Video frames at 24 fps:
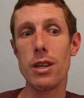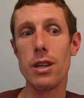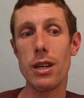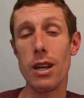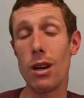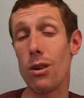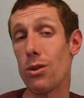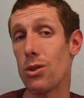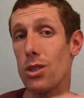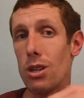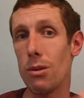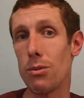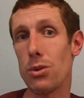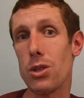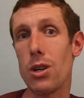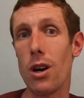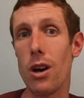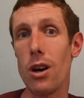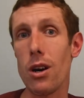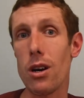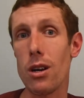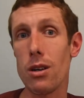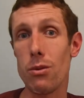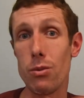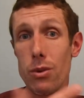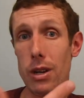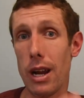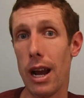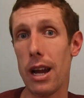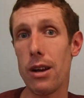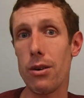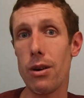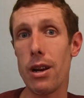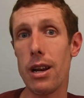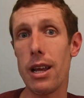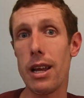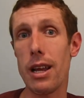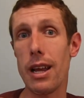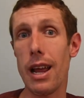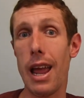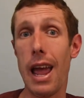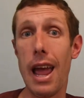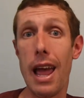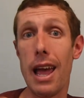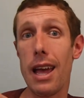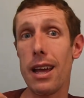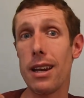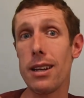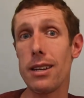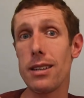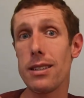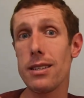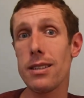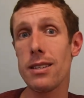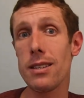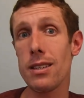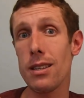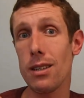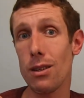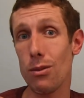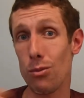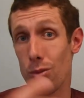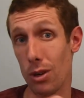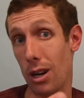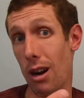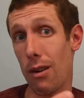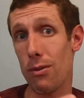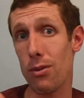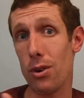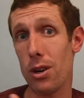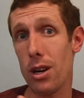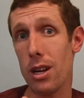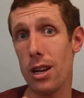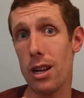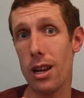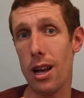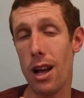jumpstart rehydrating and recovery.